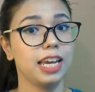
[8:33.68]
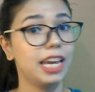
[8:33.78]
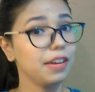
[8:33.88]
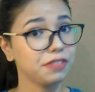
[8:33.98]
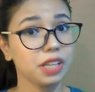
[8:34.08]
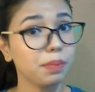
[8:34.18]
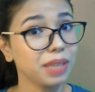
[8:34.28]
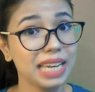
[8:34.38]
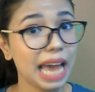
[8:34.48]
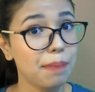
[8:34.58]
If
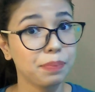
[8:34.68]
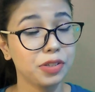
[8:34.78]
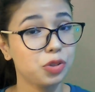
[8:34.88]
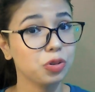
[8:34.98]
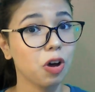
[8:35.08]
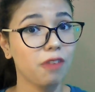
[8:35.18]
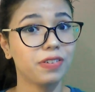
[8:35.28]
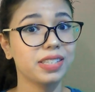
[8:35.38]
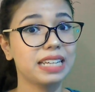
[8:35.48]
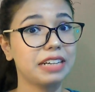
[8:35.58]
something happens to the
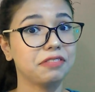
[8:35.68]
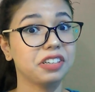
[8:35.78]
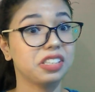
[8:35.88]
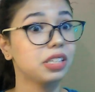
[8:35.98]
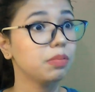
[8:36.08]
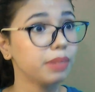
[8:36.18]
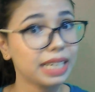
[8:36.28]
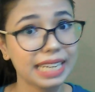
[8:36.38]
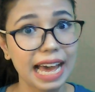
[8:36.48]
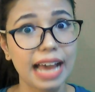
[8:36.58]
office network, some
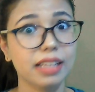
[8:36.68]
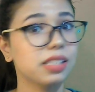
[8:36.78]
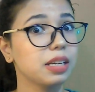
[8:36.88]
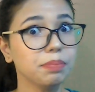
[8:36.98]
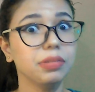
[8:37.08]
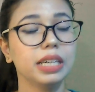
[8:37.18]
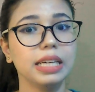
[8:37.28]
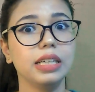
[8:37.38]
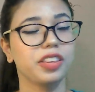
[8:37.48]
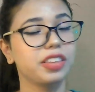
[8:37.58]
attack,
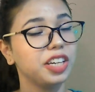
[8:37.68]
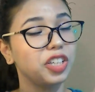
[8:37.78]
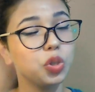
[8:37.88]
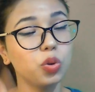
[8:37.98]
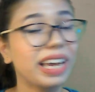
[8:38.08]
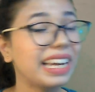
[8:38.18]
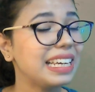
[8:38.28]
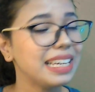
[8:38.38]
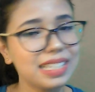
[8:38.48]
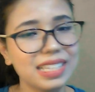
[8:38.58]
something, then you can
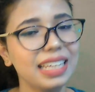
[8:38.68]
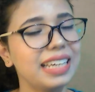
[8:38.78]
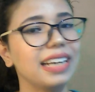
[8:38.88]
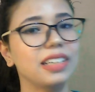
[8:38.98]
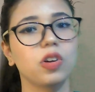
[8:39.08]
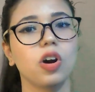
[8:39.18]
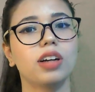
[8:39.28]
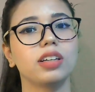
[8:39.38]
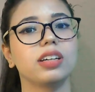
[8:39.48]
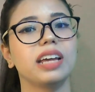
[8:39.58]
easily get
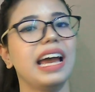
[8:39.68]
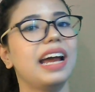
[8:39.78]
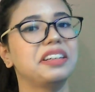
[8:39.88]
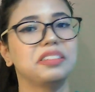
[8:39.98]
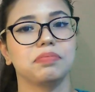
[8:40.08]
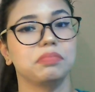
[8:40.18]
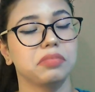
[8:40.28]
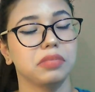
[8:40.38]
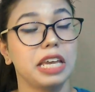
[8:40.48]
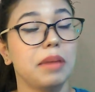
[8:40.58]
caught and
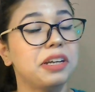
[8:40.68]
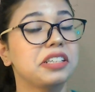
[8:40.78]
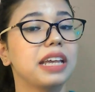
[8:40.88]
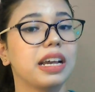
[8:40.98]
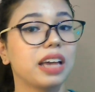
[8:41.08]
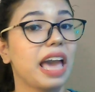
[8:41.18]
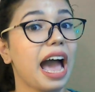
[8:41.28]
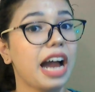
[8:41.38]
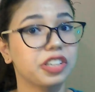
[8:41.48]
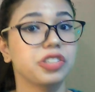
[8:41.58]
they may take
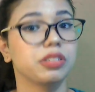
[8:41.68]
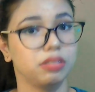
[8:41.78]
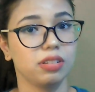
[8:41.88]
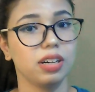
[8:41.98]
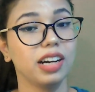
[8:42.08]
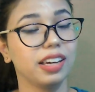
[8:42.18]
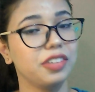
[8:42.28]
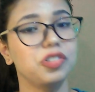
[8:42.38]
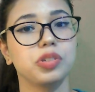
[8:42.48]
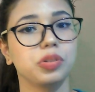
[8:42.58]
action
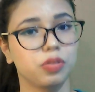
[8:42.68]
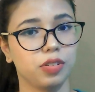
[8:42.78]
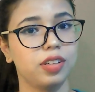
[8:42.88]
against you.